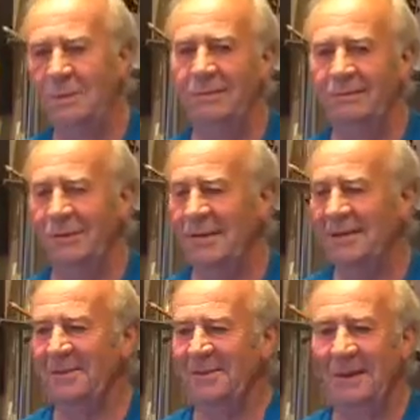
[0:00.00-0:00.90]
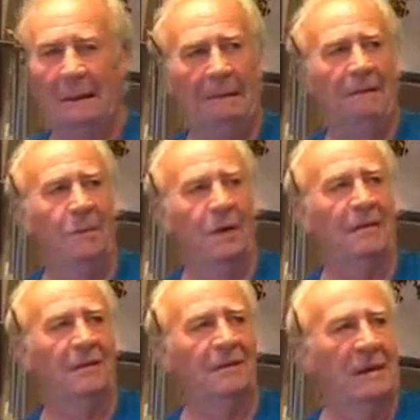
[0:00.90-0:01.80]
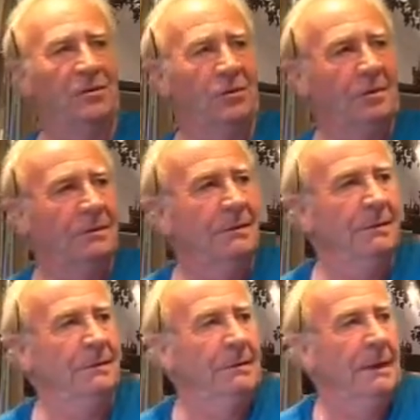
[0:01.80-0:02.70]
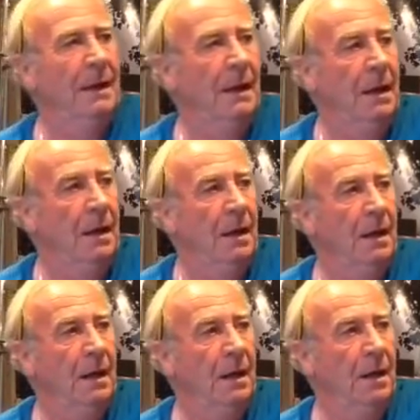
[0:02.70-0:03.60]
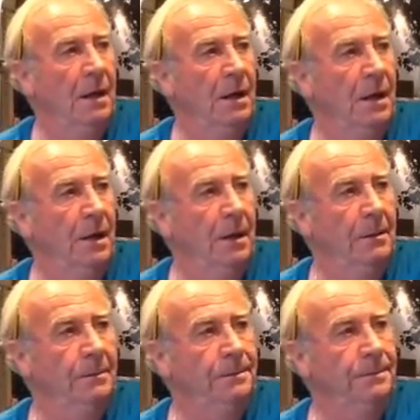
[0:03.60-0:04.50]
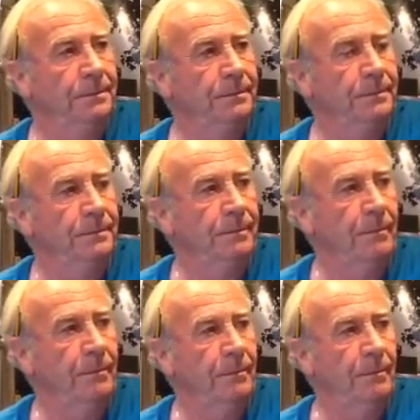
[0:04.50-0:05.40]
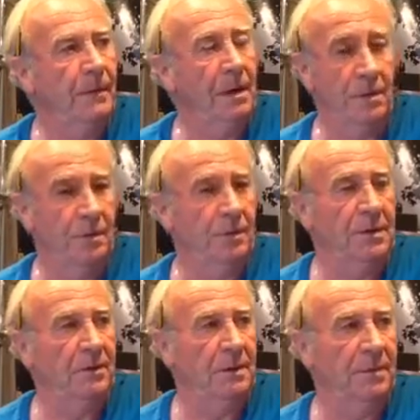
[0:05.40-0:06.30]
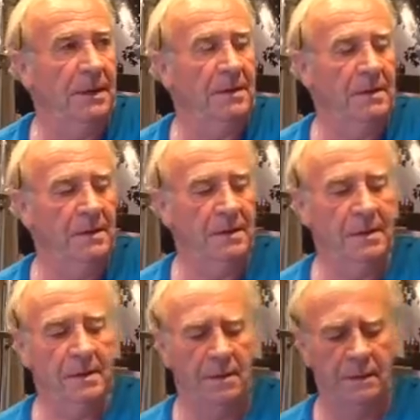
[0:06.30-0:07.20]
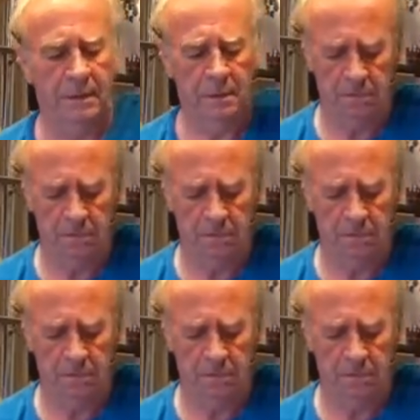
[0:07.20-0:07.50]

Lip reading: Let's see, we'll get there eventually. I'll not tell you the price these things sell for.